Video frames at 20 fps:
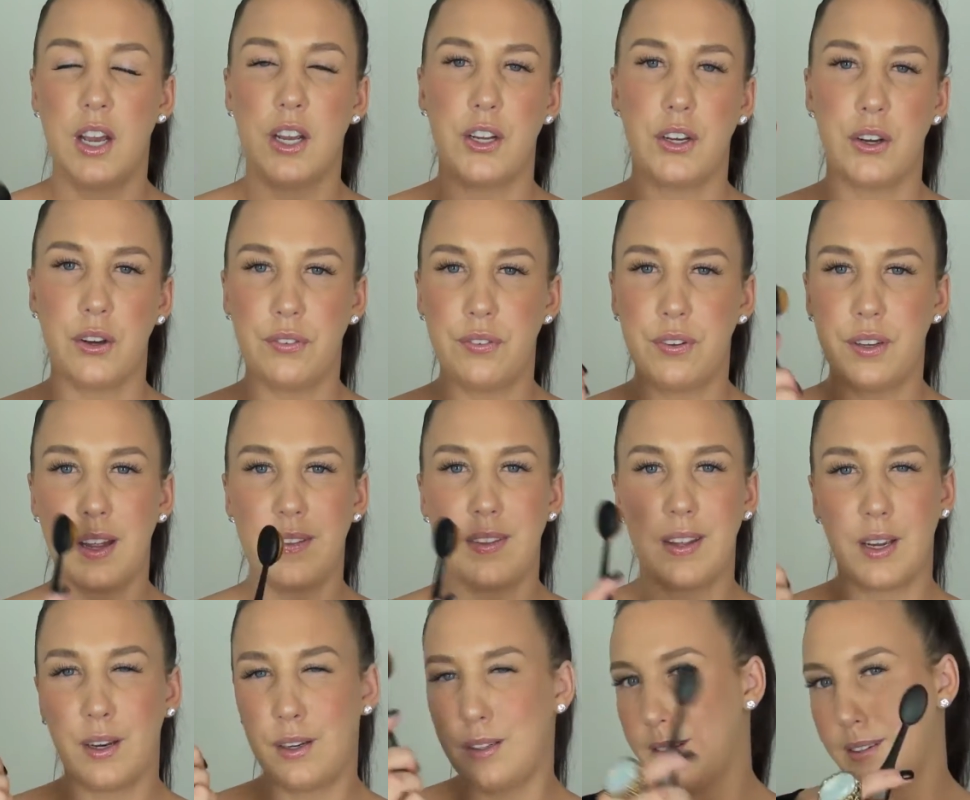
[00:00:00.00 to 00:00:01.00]
You don't feel like
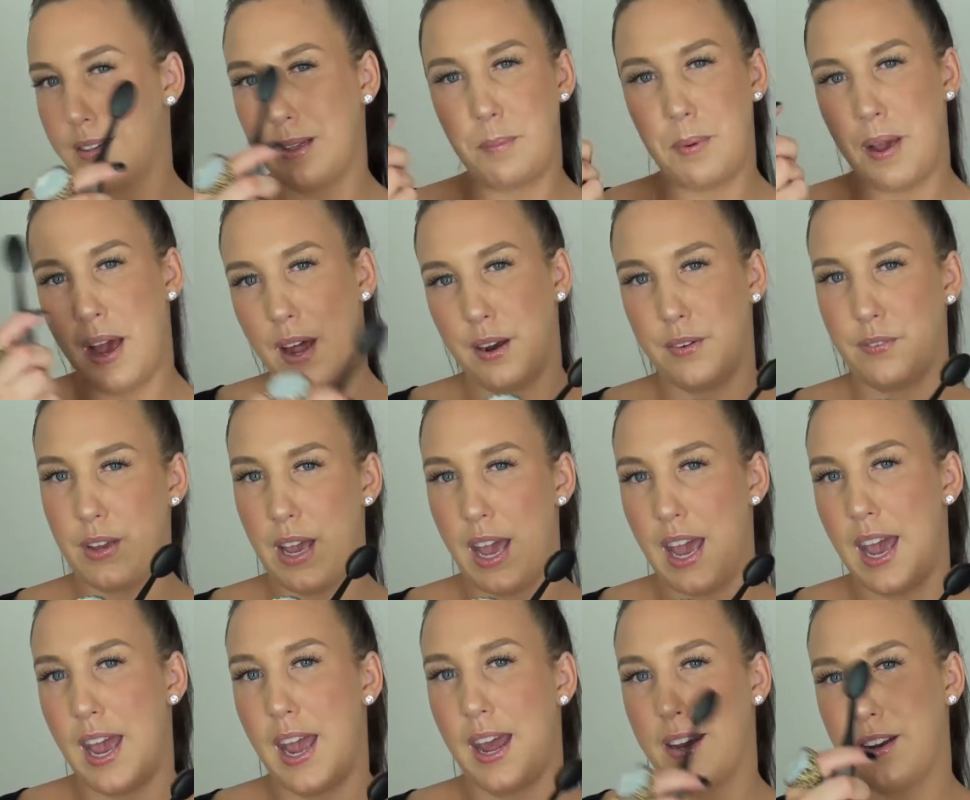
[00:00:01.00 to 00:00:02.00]
they're going to slip out of your
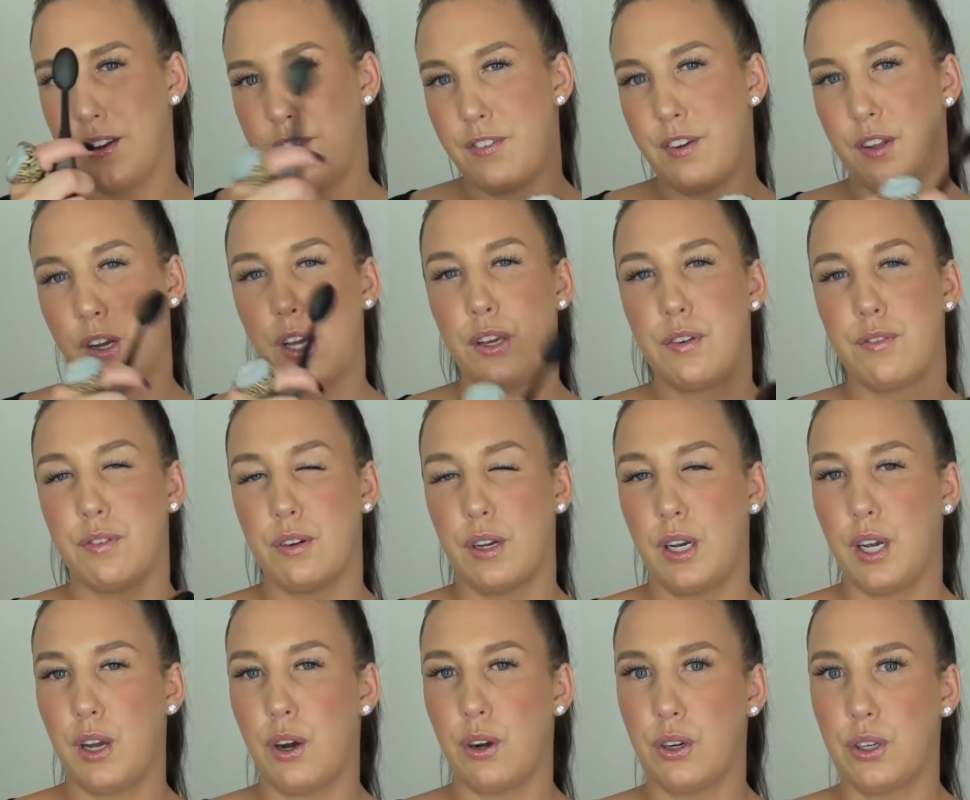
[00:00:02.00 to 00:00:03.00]
hand. You feel like you've
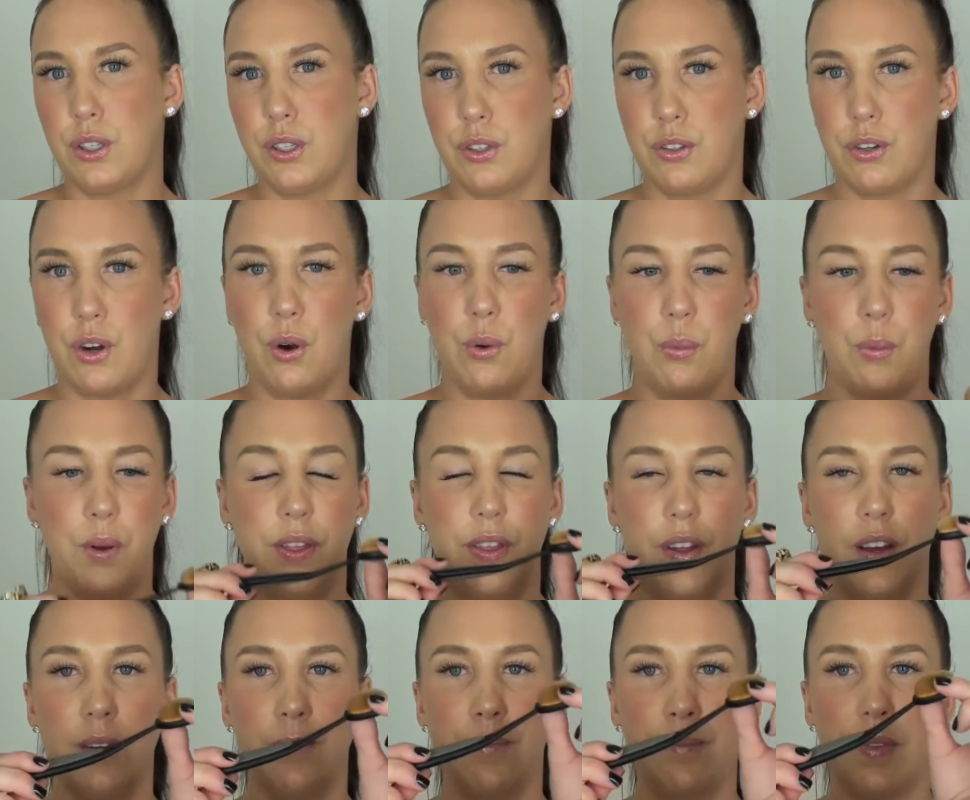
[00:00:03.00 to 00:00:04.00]
really got control with
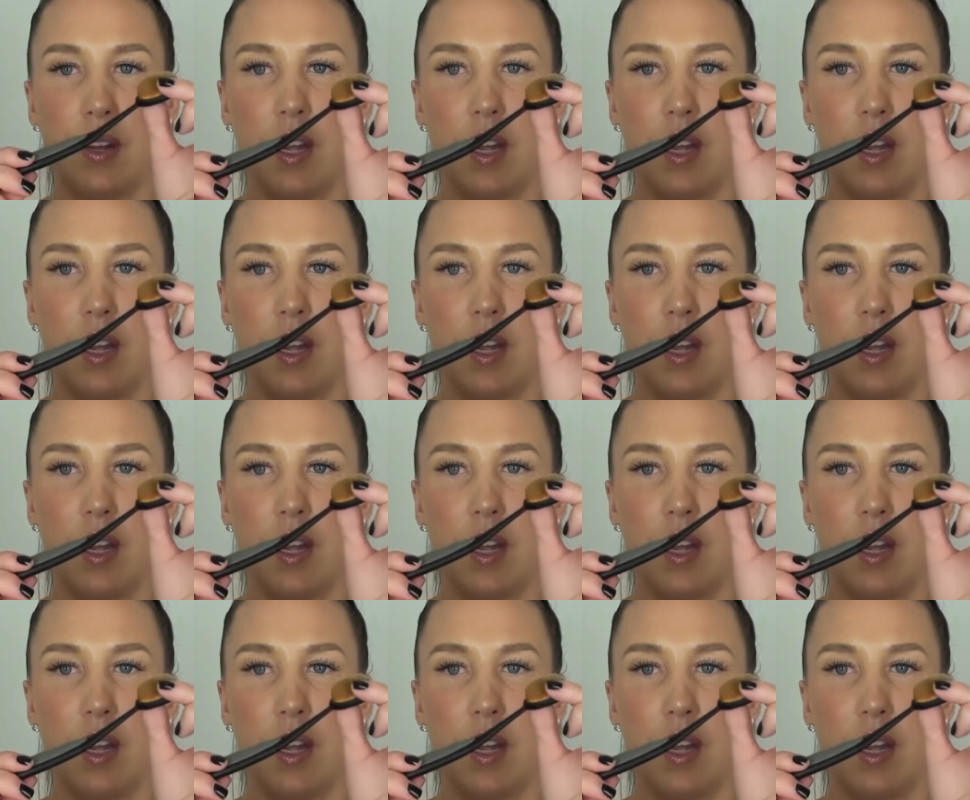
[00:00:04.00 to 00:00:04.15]
it.